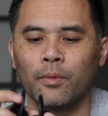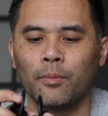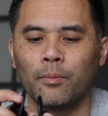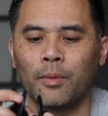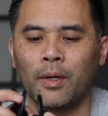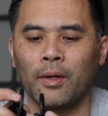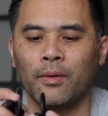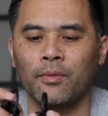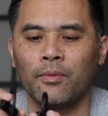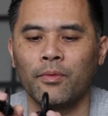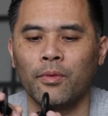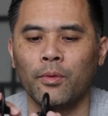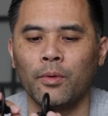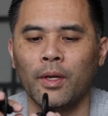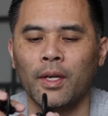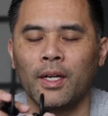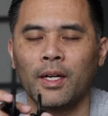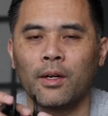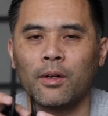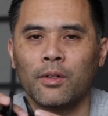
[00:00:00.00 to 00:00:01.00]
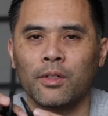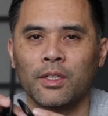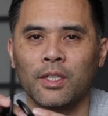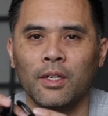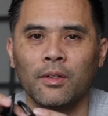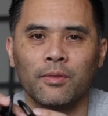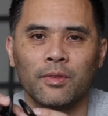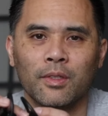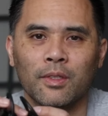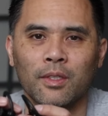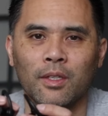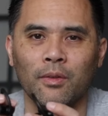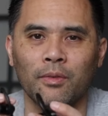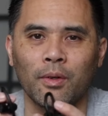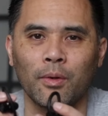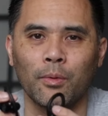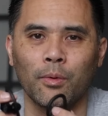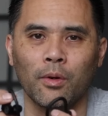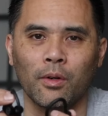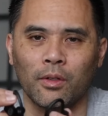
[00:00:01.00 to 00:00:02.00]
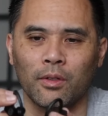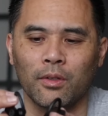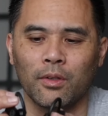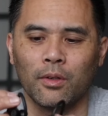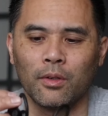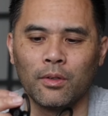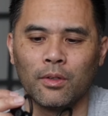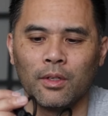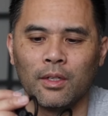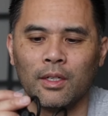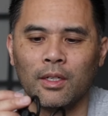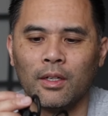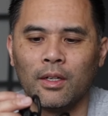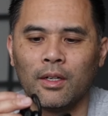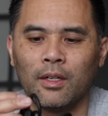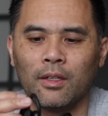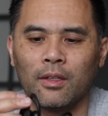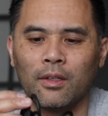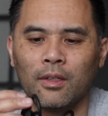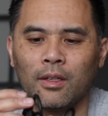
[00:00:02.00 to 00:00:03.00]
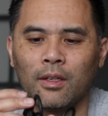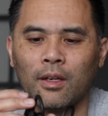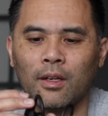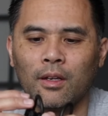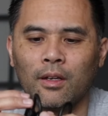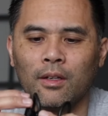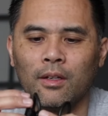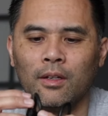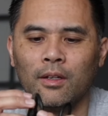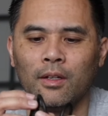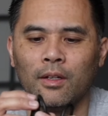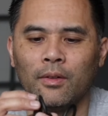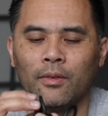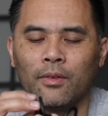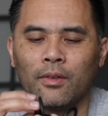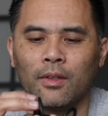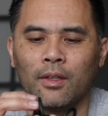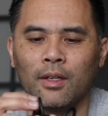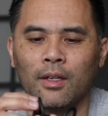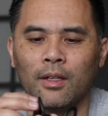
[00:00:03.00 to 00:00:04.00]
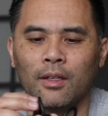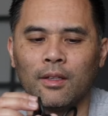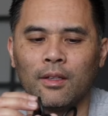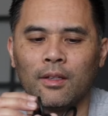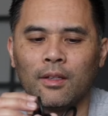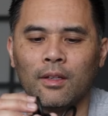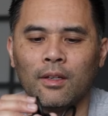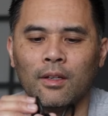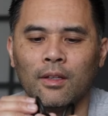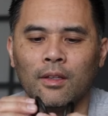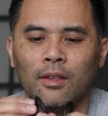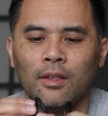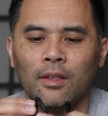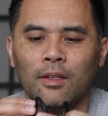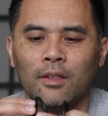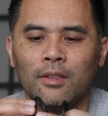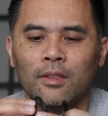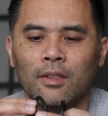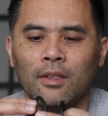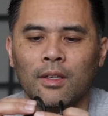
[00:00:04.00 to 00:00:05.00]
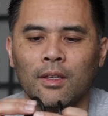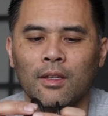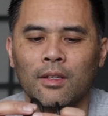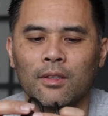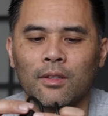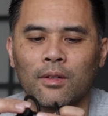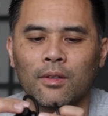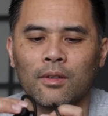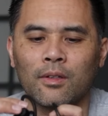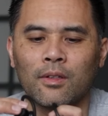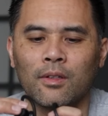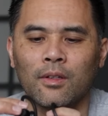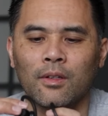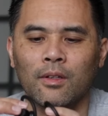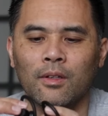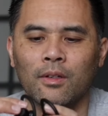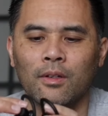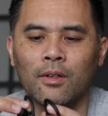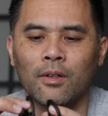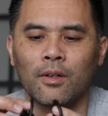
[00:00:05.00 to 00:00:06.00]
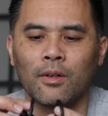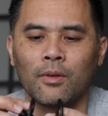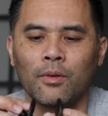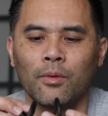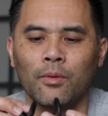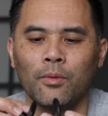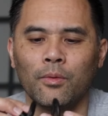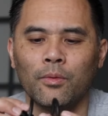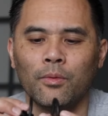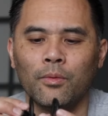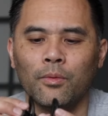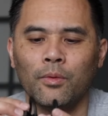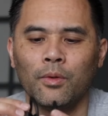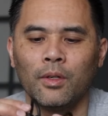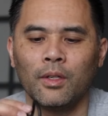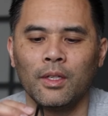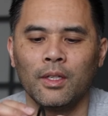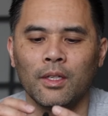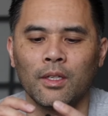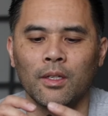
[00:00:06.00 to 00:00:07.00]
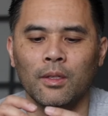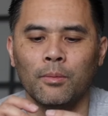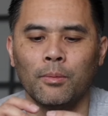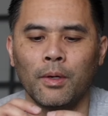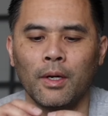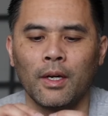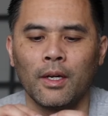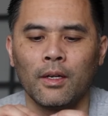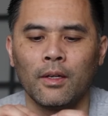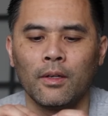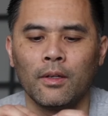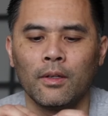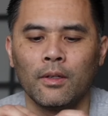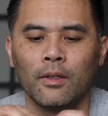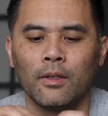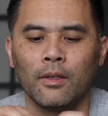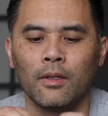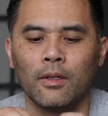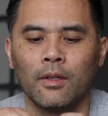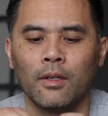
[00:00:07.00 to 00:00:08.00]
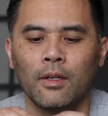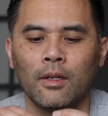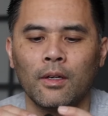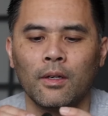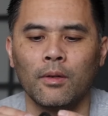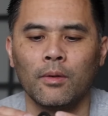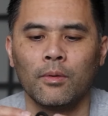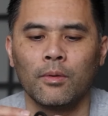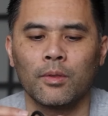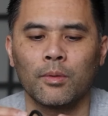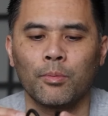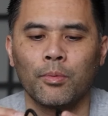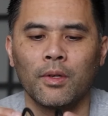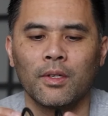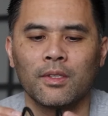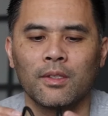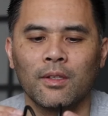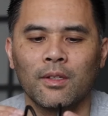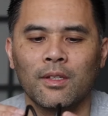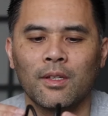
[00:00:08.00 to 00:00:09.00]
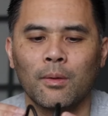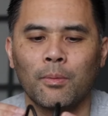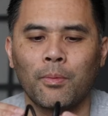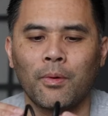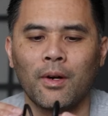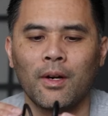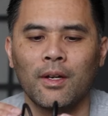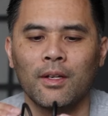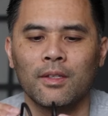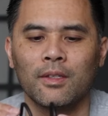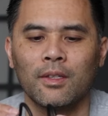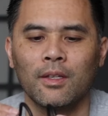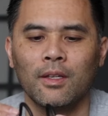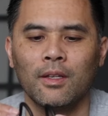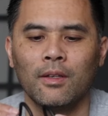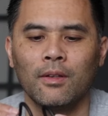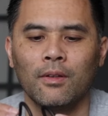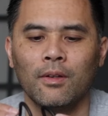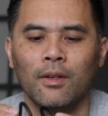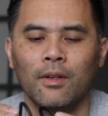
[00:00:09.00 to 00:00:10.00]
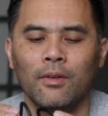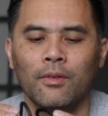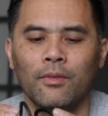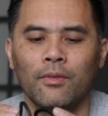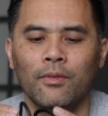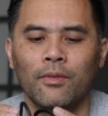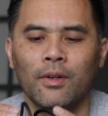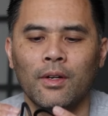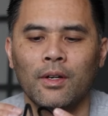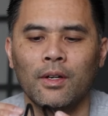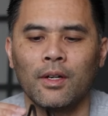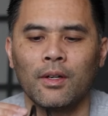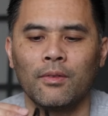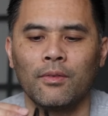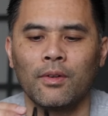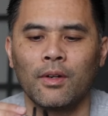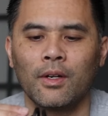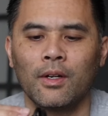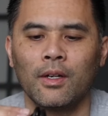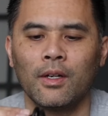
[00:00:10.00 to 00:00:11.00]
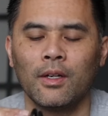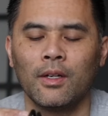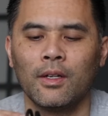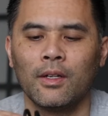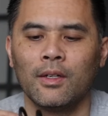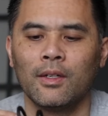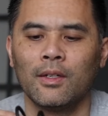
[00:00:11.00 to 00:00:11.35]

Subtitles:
my full 8-hour shifts and stuff at work. So I think that these things are really good buy. I was pleasantly surprised and very